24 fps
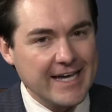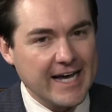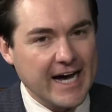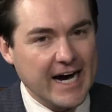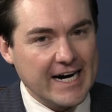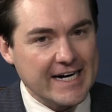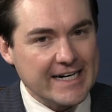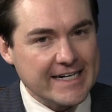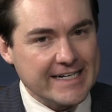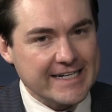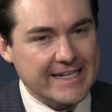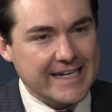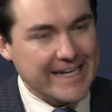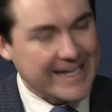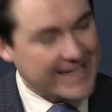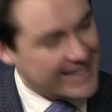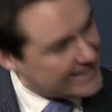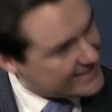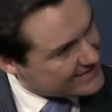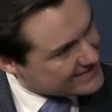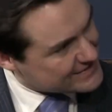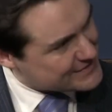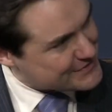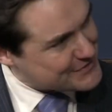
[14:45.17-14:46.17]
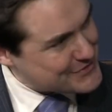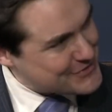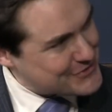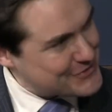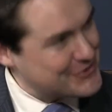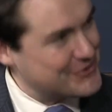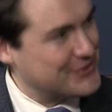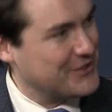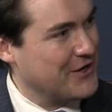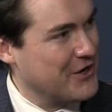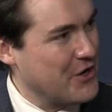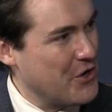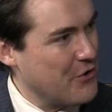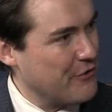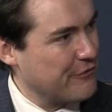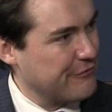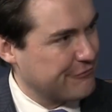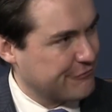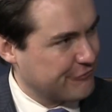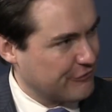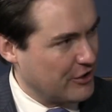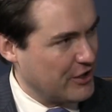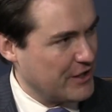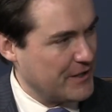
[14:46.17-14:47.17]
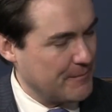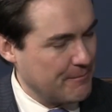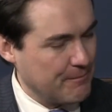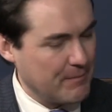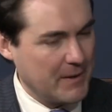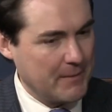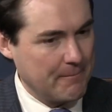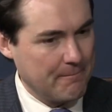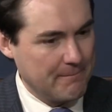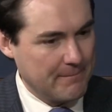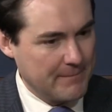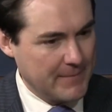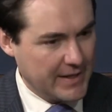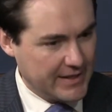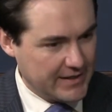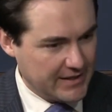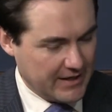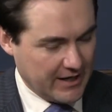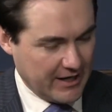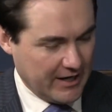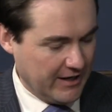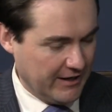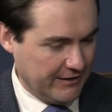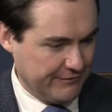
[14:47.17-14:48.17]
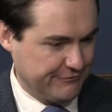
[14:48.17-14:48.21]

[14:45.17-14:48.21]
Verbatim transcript: unhinged from, uh,